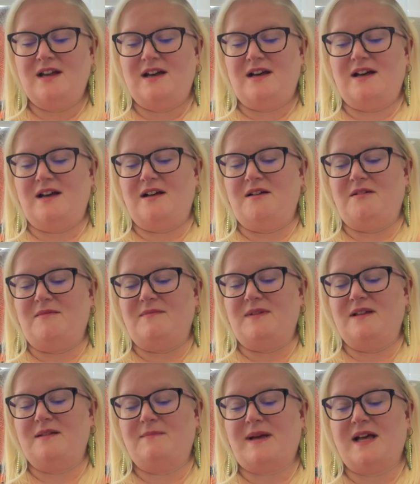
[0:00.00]

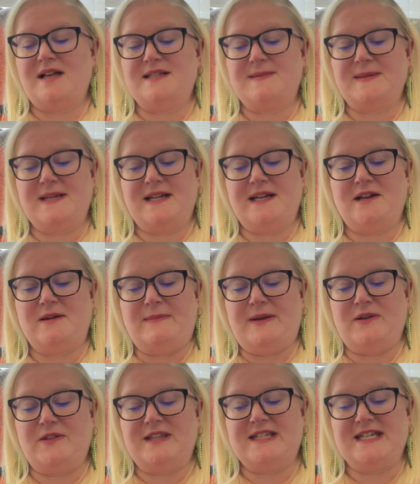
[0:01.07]
My husband and I are
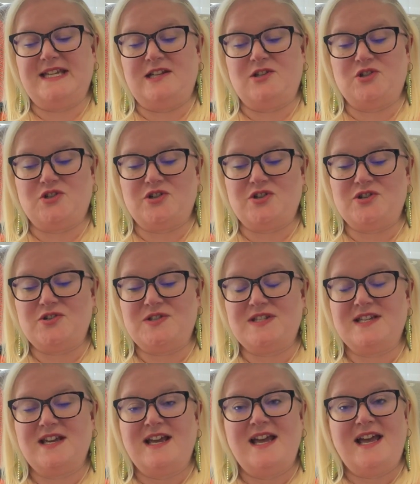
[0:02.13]
both teachers,
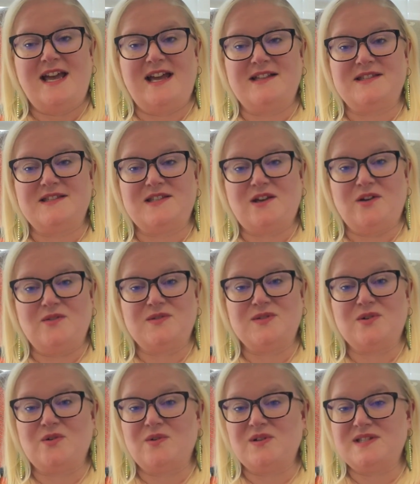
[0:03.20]
and so
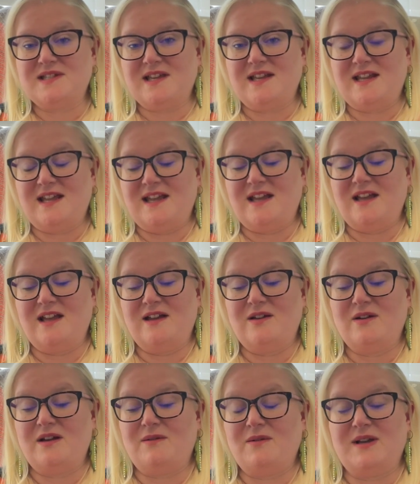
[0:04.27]
school is getting
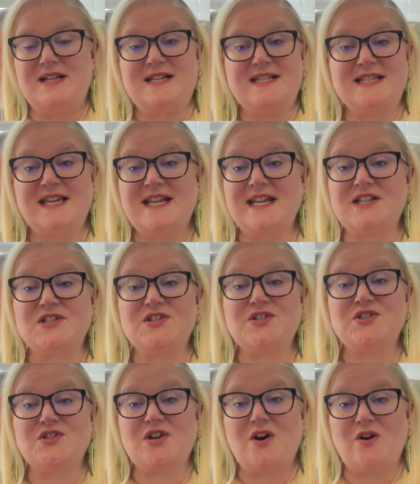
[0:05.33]

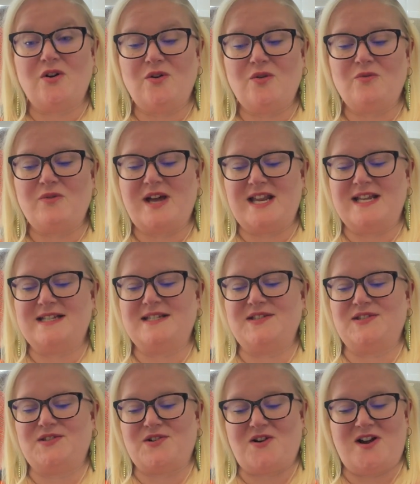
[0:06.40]
so ready to
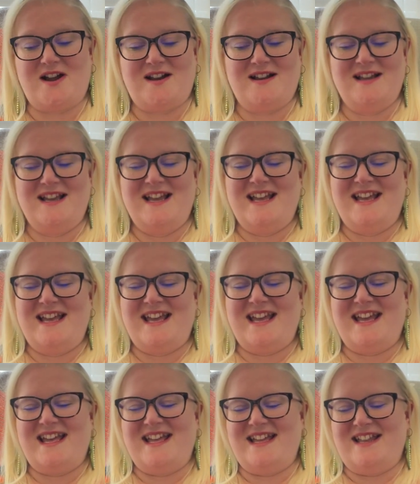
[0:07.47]
start.
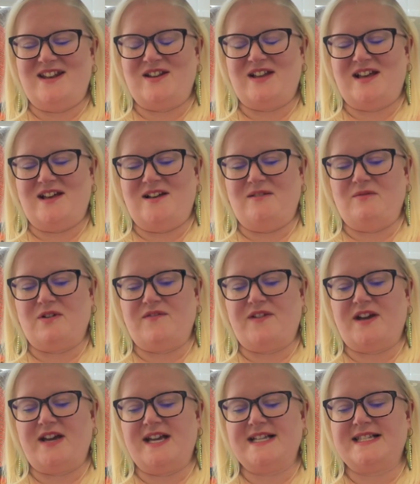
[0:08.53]
And we're
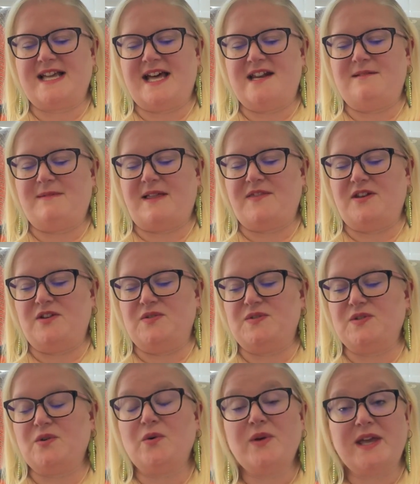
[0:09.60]
very excited about the new
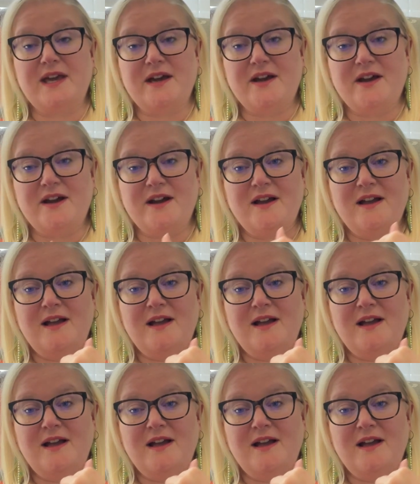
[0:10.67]
school year,